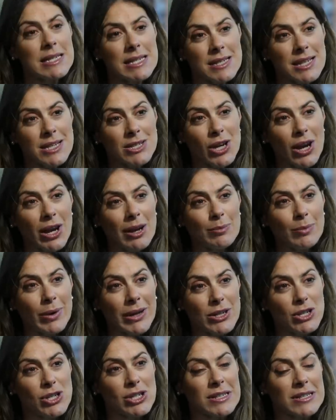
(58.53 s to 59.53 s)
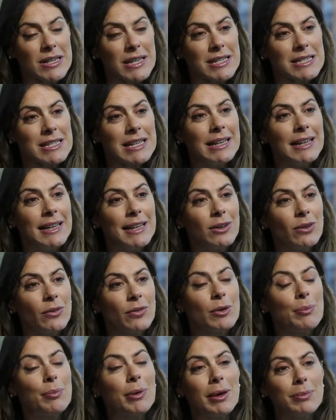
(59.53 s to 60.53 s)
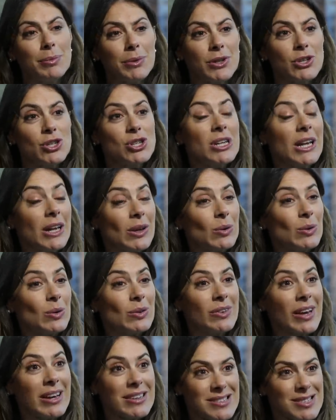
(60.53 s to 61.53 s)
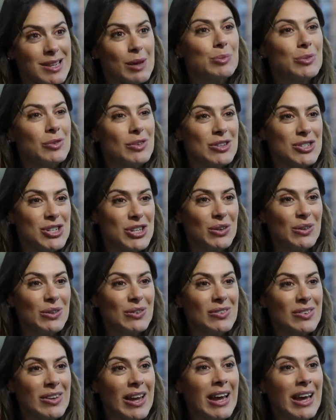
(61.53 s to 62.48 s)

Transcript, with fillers: is the time when she's going to lean on the people that she calls her substitutes.